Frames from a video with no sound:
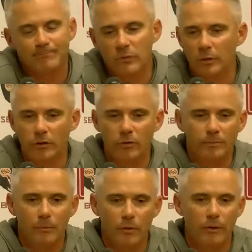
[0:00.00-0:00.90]
you know, just
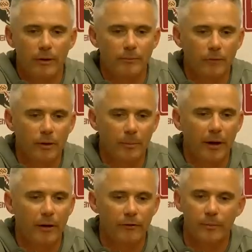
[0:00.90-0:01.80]
once again, really
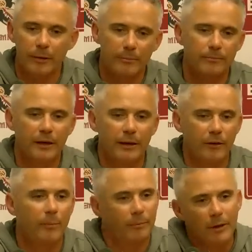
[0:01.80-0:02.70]
proud of them. And, and I
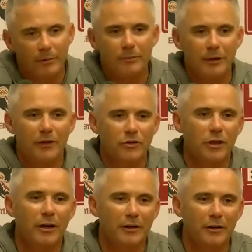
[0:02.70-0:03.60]
thought, but yes,
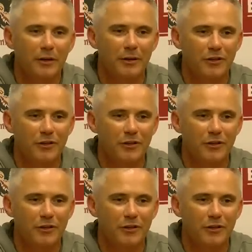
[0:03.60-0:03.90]
Johnny did an